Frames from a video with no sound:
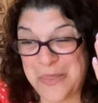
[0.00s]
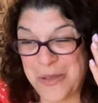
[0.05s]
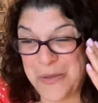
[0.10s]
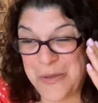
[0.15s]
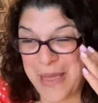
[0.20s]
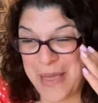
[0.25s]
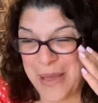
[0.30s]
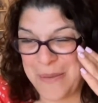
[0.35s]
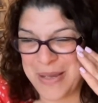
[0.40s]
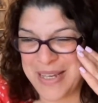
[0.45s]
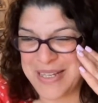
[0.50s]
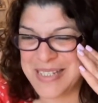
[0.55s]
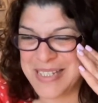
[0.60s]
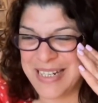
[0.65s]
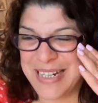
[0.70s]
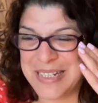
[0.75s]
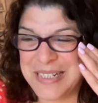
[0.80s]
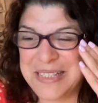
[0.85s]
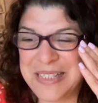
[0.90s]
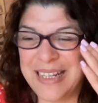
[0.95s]
know who that
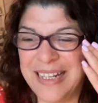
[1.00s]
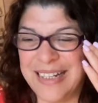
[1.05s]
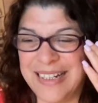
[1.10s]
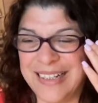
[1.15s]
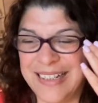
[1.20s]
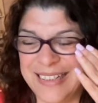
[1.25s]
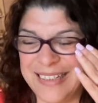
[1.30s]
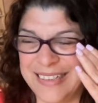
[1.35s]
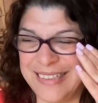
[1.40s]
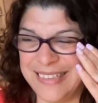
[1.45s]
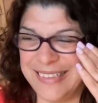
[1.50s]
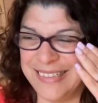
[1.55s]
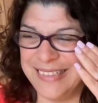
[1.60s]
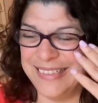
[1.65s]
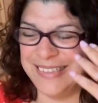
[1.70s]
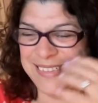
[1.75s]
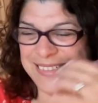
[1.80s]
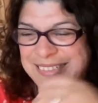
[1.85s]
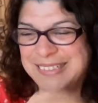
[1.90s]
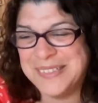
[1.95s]
person is.
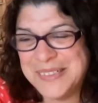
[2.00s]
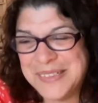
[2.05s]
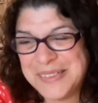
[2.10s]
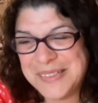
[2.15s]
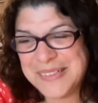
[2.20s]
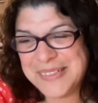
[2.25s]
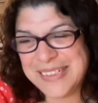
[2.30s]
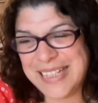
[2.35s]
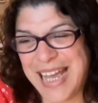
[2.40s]
And